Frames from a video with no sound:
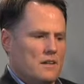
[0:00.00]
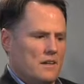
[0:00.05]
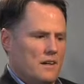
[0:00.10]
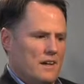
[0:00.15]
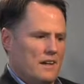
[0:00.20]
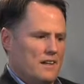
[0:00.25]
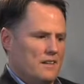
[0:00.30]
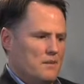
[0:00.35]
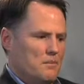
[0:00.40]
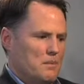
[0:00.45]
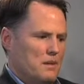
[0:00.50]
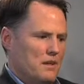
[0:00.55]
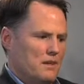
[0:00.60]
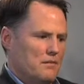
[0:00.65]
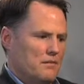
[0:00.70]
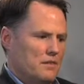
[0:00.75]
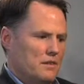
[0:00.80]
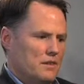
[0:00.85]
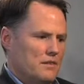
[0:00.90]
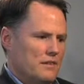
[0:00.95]
I had the
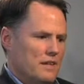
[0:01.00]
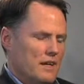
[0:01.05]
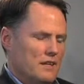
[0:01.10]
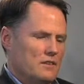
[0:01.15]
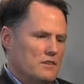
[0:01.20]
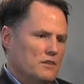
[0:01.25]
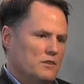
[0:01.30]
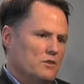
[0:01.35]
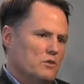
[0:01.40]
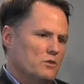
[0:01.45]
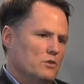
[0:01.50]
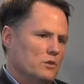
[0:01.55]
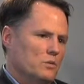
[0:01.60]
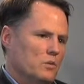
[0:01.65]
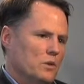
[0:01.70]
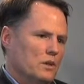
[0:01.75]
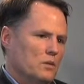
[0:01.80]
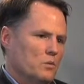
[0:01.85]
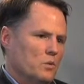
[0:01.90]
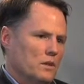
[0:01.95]
benefit of actually using
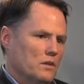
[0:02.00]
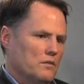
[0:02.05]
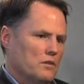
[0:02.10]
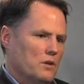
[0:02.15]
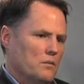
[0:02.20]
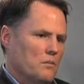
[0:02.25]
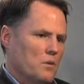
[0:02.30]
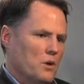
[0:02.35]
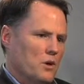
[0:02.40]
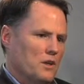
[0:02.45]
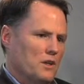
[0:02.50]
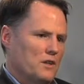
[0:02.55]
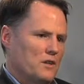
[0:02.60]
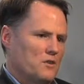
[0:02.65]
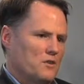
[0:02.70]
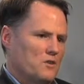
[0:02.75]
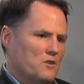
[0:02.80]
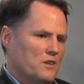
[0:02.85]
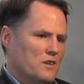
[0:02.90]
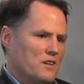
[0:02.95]
one in one of our
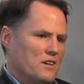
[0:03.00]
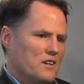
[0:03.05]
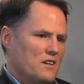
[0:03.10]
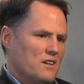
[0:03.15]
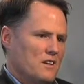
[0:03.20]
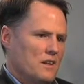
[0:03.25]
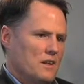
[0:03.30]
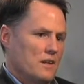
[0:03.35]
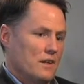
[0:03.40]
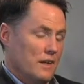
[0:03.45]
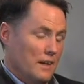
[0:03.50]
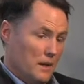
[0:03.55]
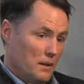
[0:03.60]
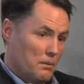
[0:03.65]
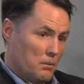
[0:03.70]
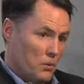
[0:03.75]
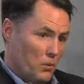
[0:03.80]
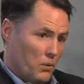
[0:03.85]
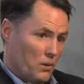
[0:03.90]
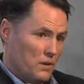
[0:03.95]
markets at an
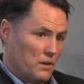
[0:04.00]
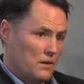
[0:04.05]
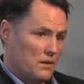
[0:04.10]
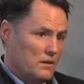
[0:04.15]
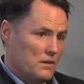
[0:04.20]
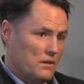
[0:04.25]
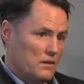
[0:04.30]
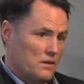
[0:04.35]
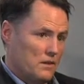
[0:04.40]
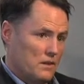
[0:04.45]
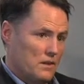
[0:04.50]
airport that